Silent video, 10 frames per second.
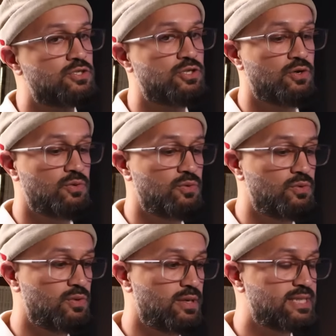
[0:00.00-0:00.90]

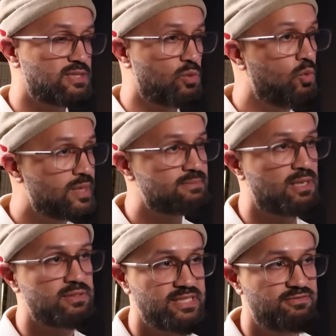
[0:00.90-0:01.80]
So it's always
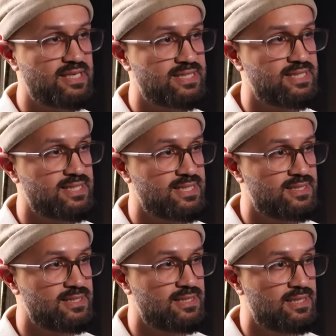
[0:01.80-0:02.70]

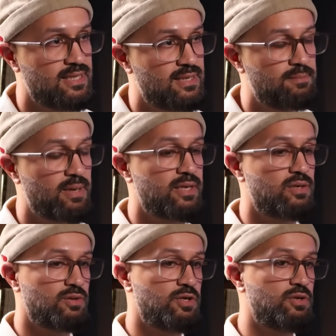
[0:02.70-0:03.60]
multifaceted.
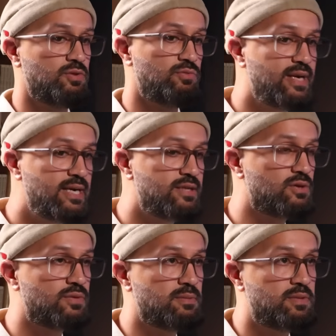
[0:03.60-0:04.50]
But,
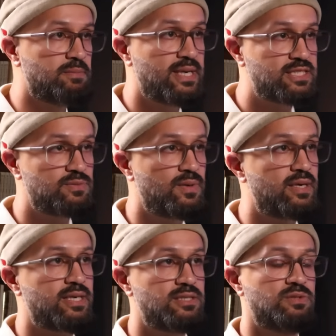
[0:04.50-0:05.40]
the best
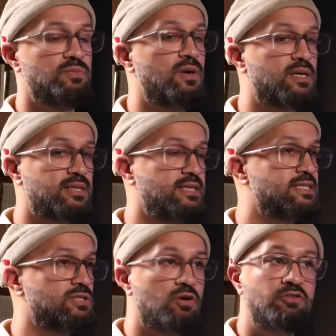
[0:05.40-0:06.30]
work is the work
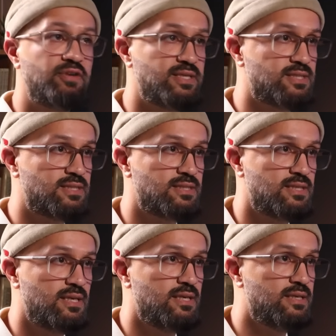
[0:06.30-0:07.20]
that is in offense,
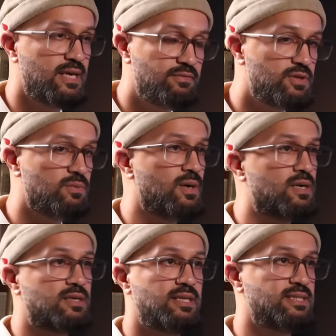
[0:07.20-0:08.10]
never the
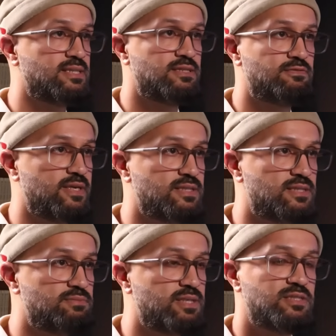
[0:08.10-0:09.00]
work that is in
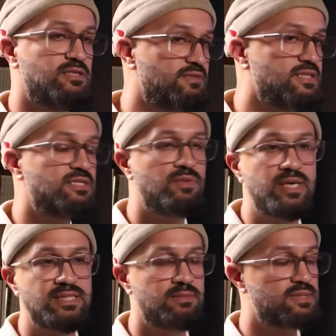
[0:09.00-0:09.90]
defense. Because the defensive
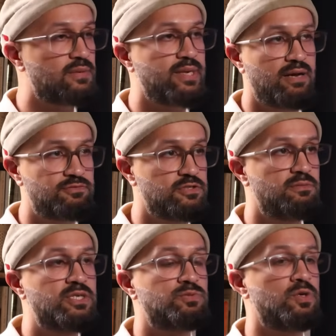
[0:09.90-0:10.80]
work is something that we have to
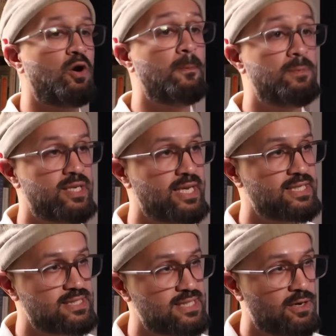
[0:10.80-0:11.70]
do because we're
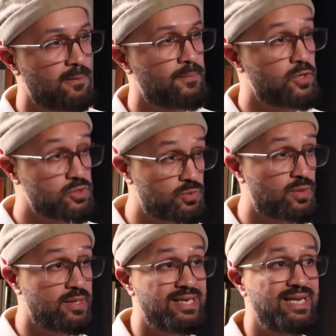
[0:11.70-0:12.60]
obligated to help those
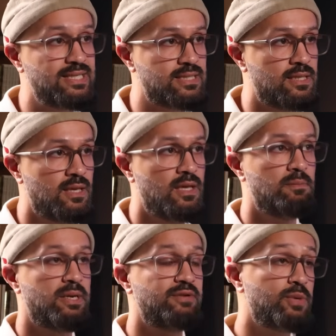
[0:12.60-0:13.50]
who are in need.
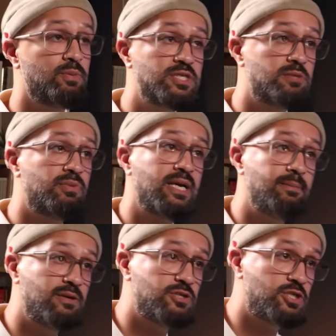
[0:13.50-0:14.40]
But if we want to bring
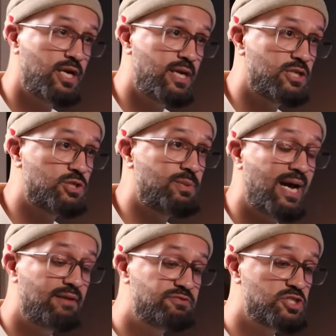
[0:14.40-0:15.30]
about change,
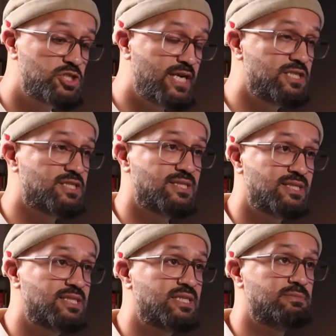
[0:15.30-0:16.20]
we have to change the
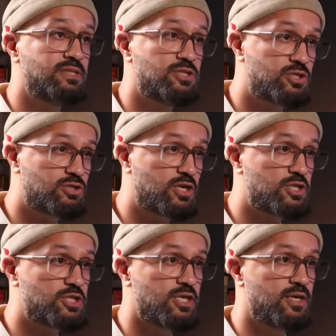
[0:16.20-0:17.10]
system and the
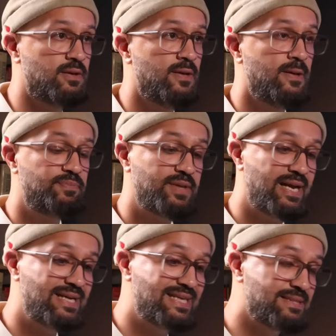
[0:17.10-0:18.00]
structure
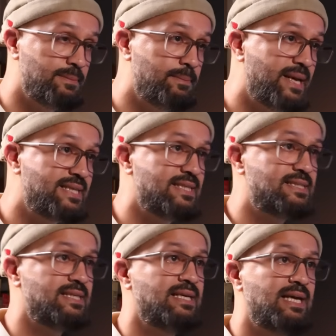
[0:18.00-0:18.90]
that is
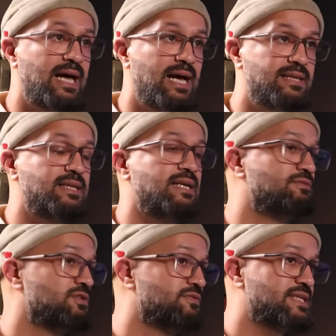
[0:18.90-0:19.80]
embedded at the
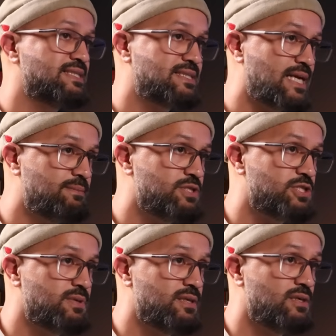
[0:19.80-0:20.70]
level of the
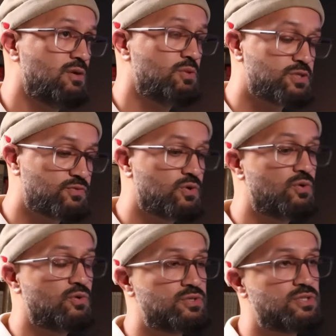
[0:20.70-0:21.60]
establishment, which, of
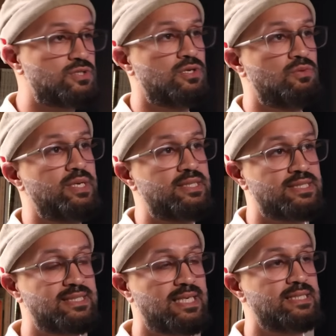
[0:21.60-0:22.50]
course, we
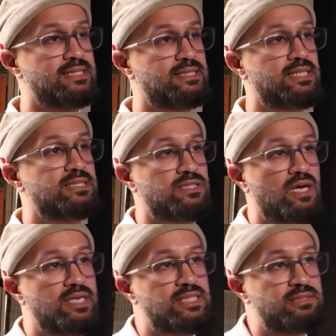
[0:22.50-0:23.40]
understand is
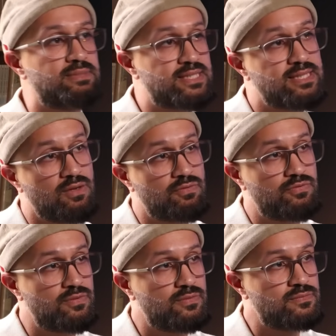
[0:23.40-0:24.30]
Zionism
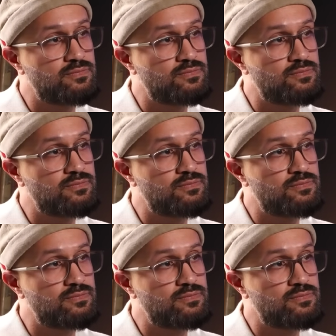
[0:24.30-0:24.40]
itself.